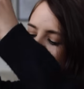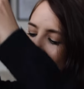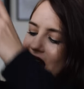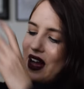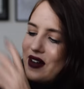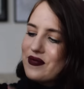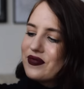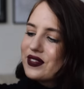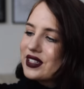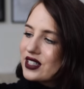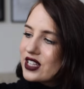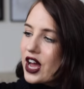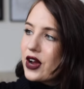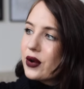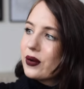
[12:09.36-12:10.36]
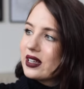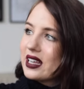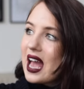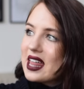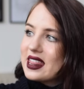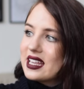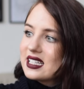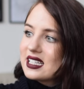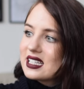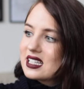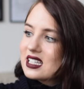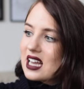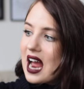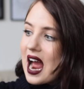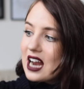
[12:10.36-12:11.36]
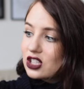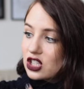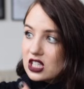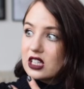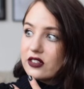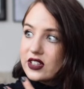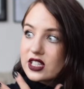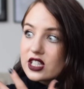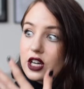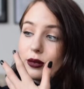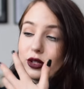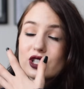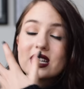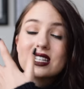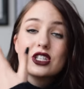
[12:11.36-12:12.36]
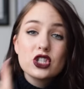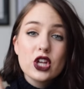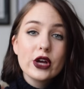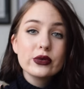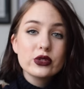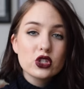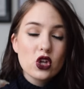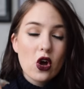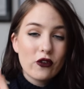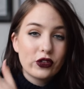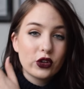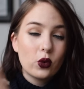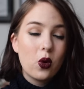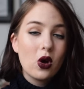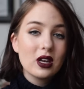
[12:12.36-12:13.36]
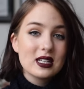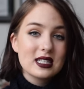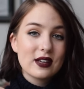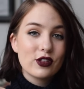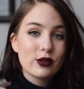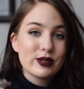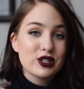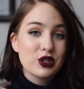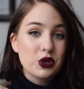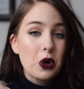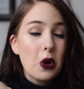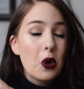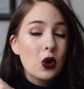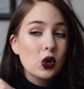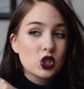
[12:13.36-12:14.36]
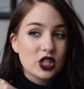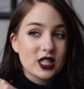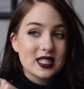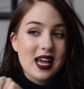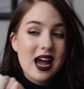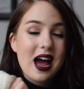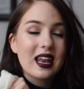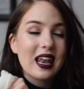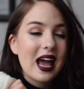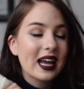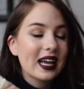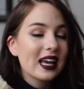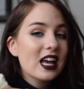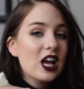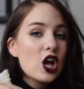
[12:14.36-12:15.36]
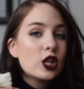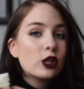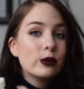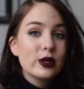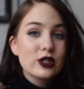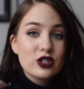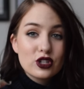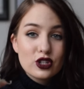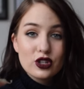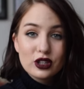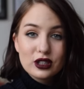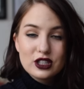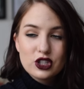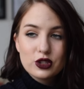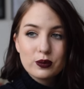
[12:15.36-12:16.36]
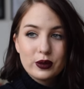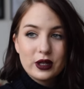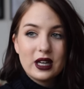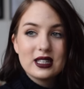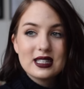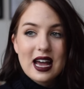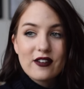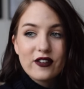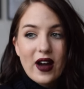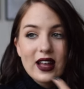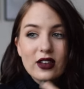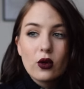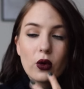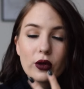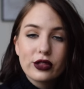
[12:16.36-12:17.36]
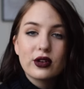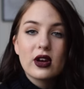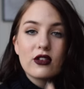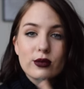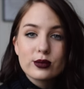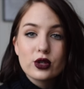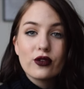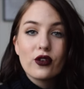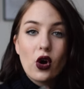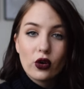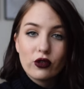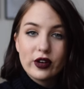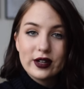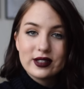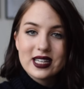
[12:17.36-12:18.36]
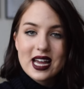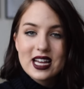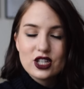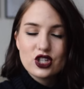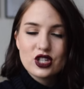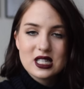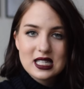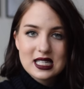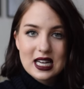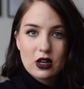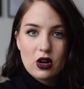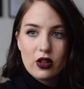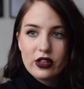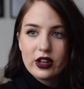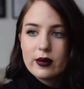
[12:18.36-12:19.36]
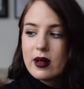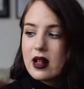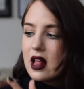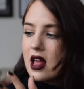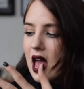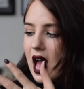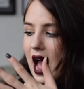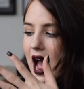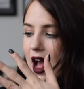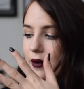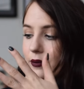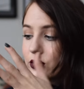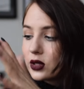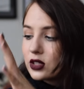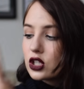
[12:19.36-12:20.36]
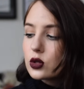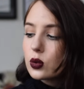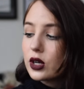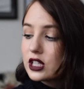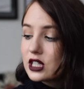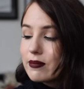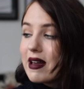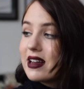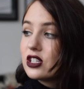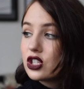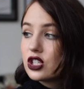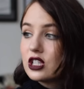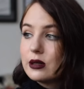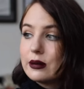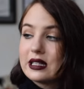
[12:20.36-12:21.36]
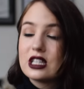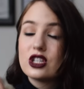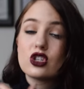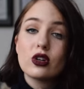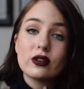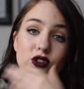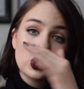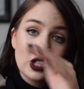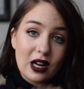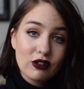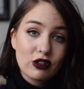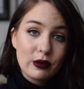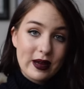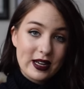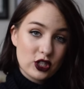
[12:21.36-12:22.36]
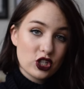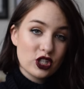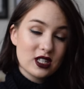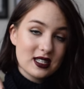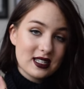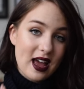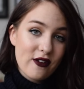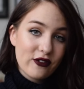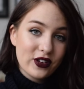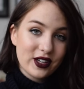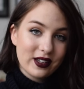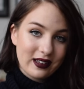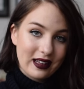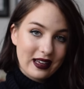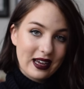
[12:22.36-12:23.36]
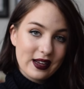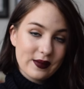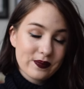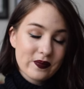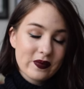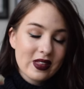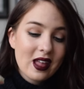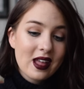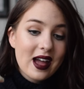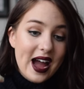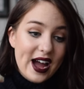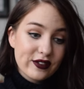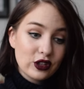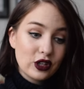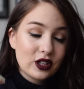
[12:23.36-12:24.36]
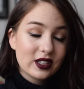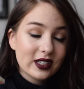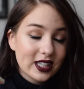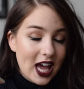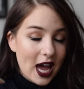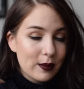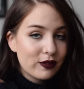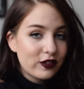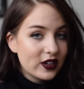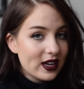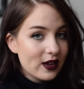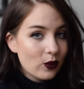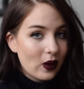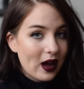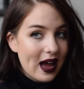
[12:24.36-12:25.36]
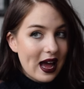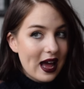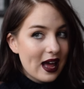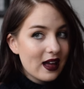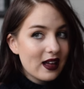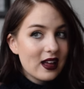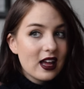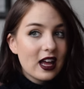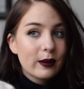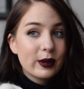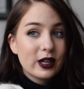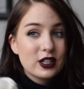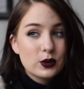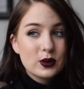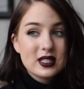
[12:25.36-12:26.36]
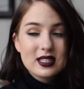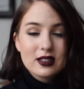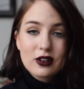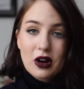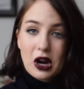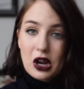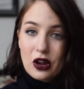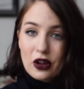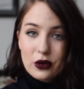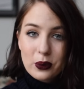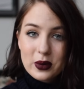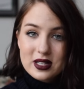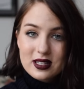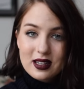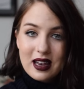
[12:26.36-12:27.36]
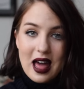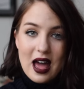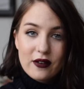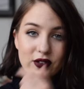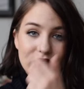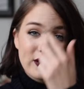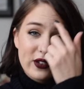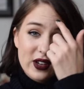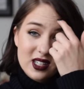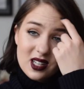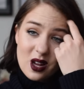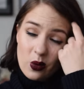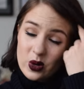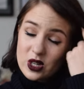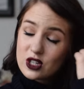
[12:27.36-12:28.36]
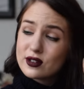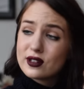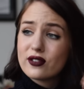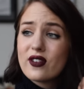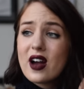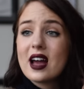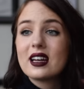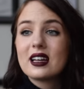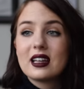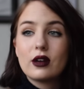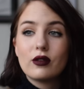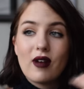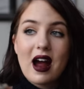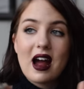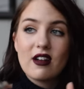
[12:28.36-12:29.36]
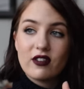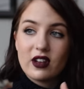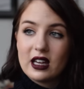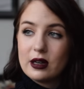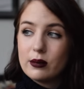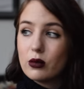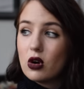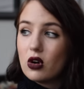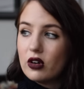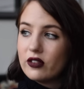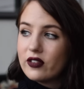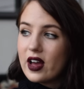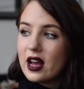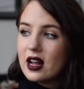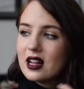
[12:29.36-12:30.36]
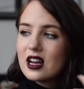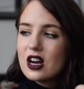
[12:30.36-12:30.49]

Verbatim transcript: Um, so yeah, this, I just love it so much. They're so soft, the quality of them is gorgeous. They are like the most snuggly jumpers. I've had all three of them sort of on rotation since I got them. Um, so I just wanted to mention them as a sort of general mention to definitely have a look at Gap for knitwear because we've still got a lot of winter left. It feels like winter is finally arriving in more of a